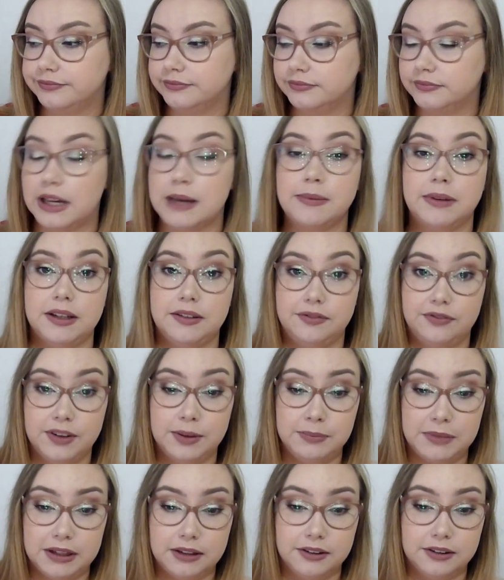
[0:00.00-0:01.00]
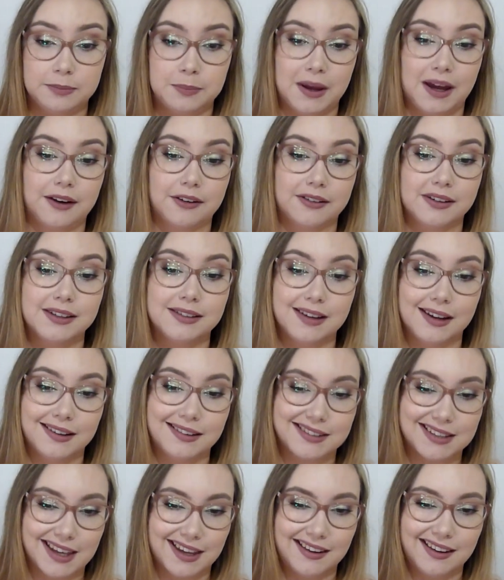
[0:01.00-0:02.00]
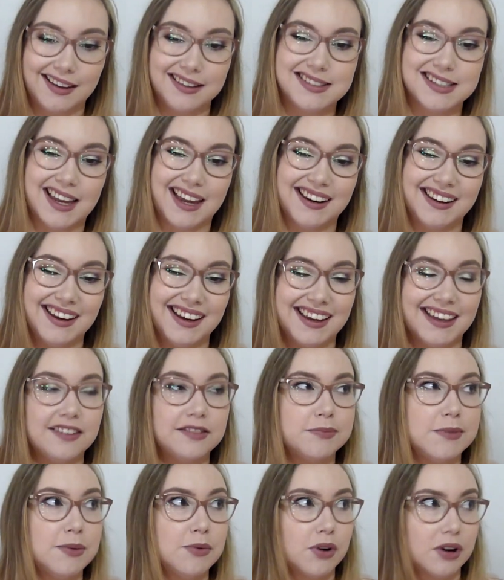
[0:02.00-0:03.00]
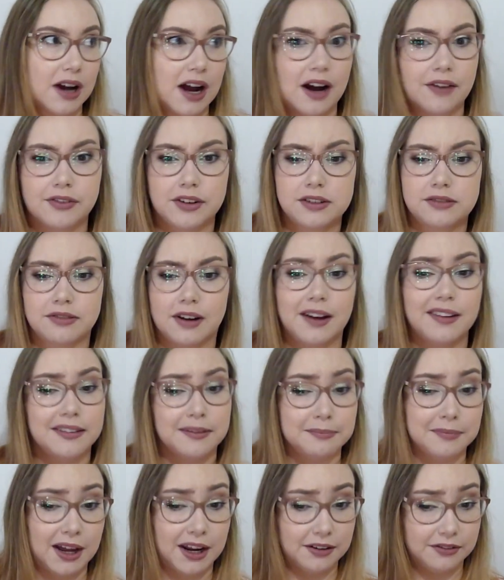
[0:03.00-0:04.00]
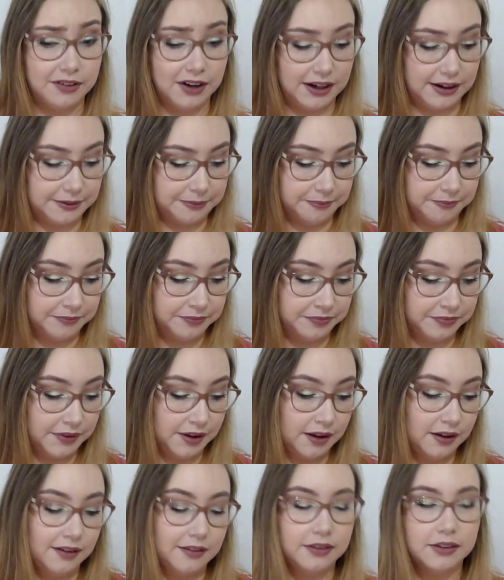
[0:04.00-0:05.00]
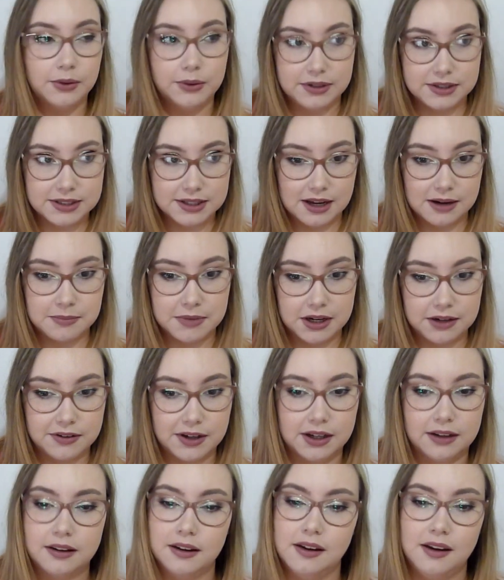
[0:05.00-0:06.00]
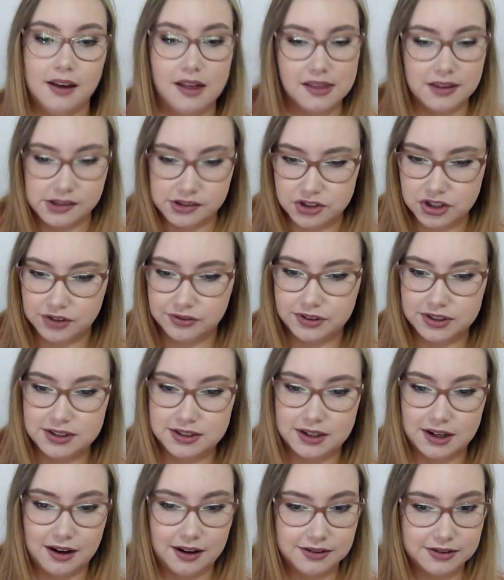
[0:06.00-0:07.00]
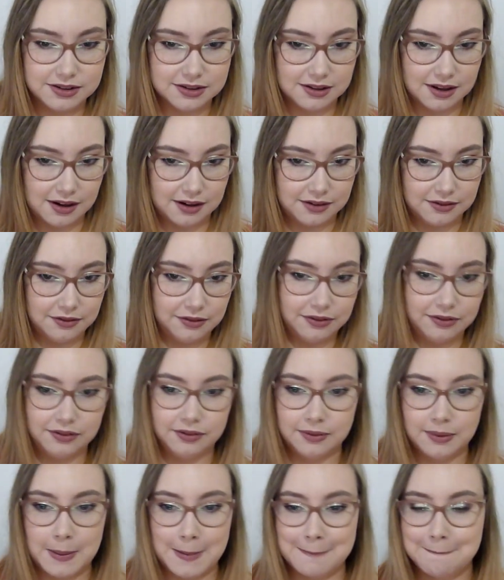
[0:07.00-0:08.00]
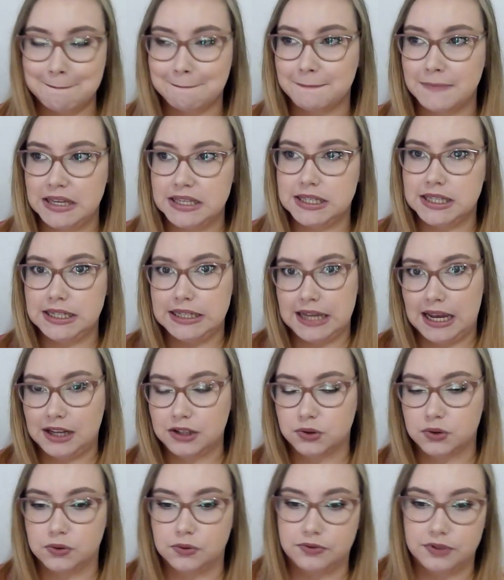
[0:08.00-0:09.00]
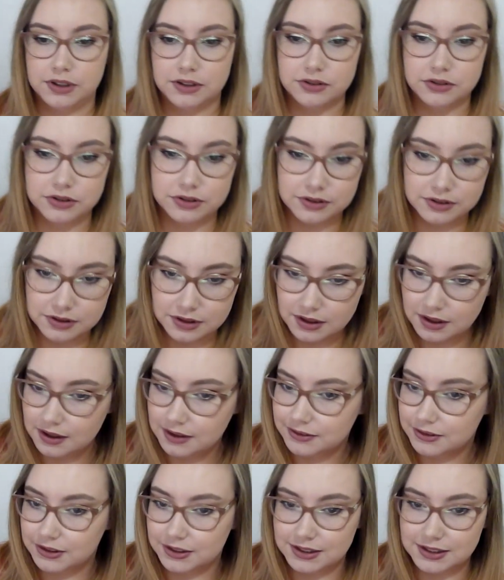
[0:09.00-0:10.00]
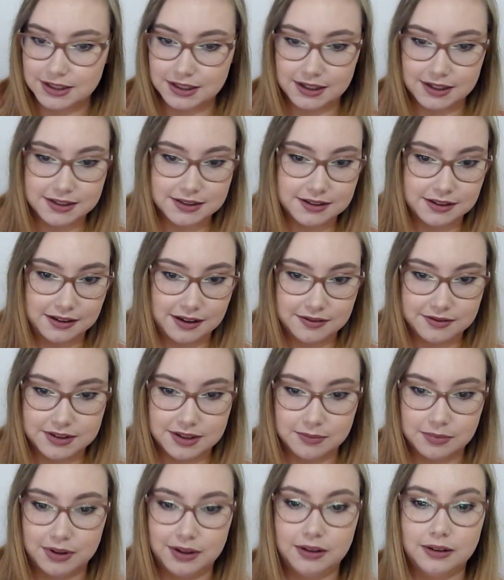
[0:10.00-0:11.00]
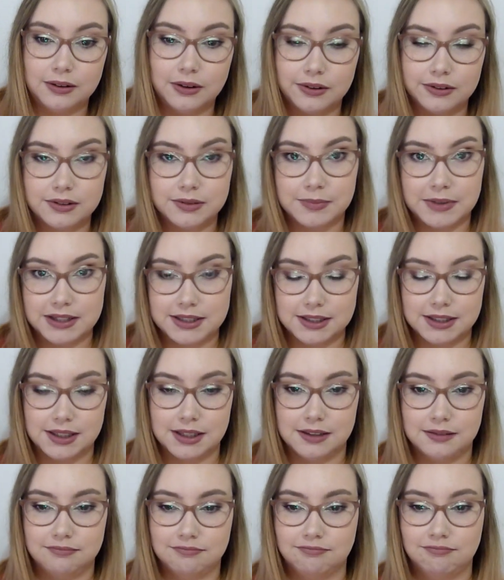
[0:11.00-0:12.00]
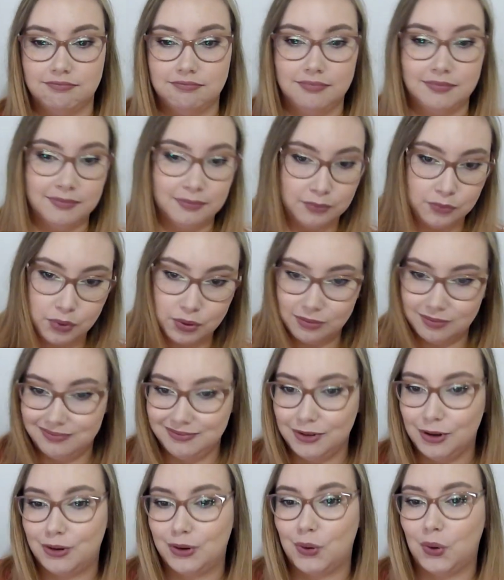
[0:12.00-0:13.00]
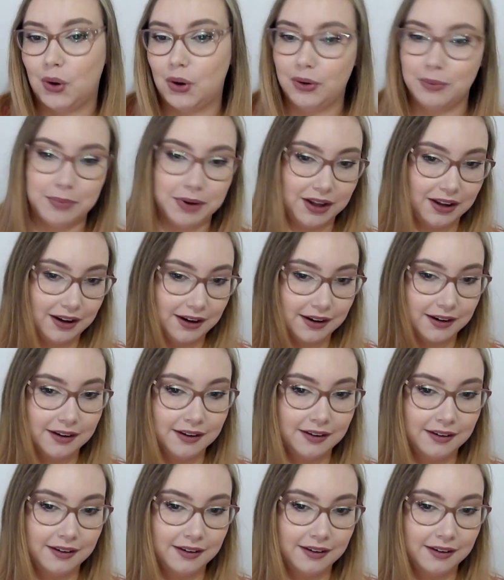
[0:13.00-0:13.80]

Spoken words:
Maybelline Fit Me Loose powder, again, it gives me more coverage rather than mattifying. Though it is kind of mattifying. And then the Jeffree Star just kind of is a natural finish. As you can see, I still have some glow to my skin. Not glow, but like,